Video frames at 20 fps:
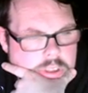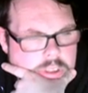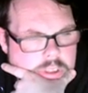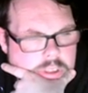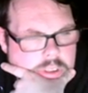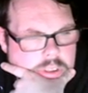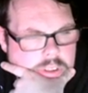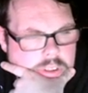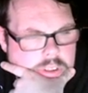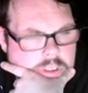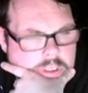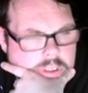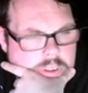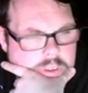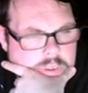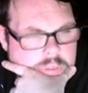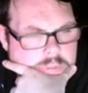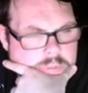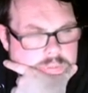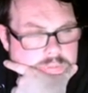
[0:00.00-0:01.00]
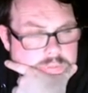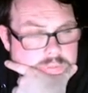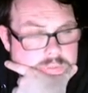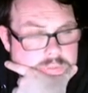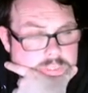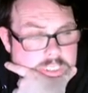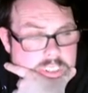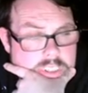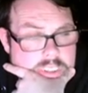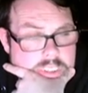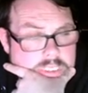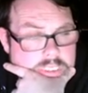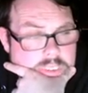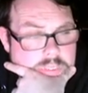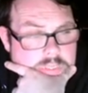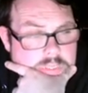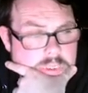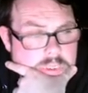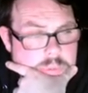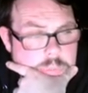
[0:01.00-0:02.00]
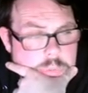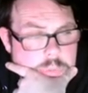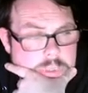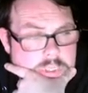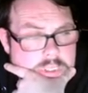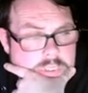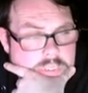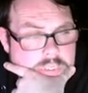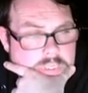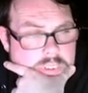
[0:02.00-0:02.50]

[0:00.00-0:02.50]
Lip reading: Yeah, not very many.